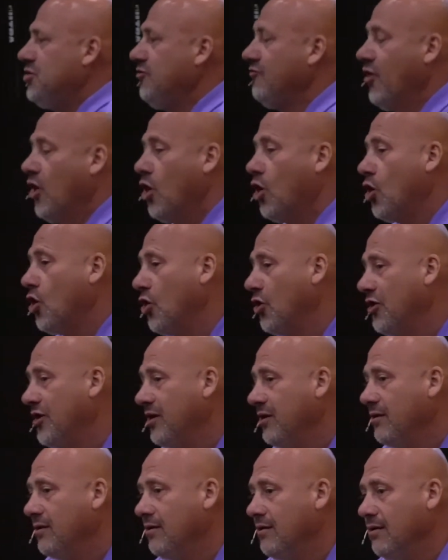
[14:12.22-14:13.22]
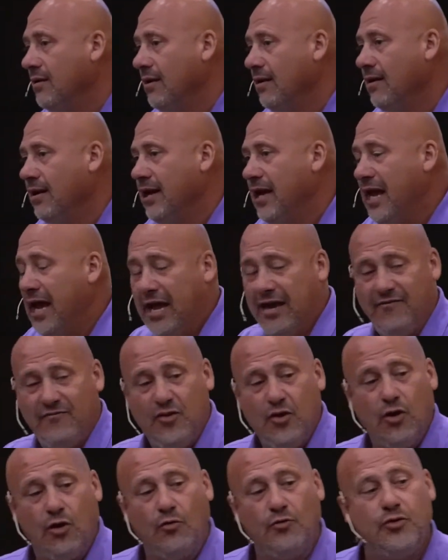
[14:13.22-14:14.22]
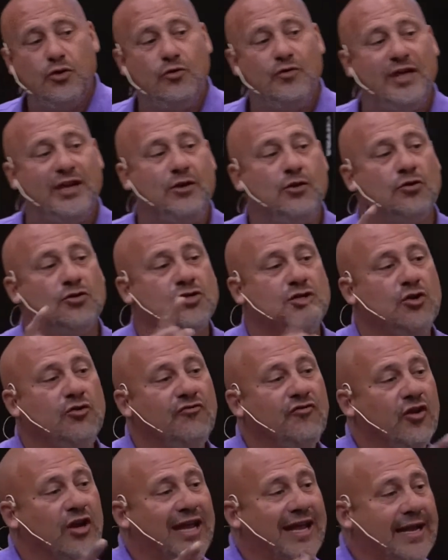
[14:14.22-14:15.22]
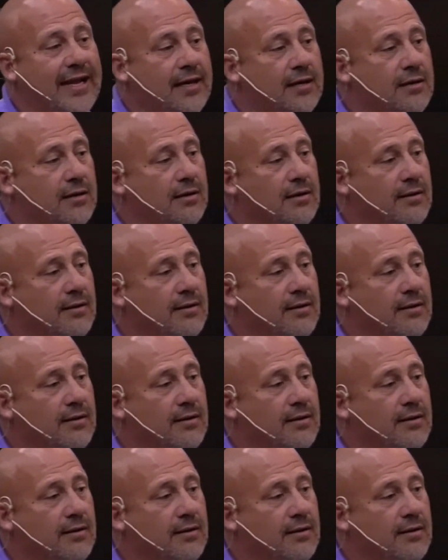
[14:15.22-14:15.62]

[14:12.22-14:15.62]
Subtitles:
you've heard. And if you don't do that, you'll soon forget it.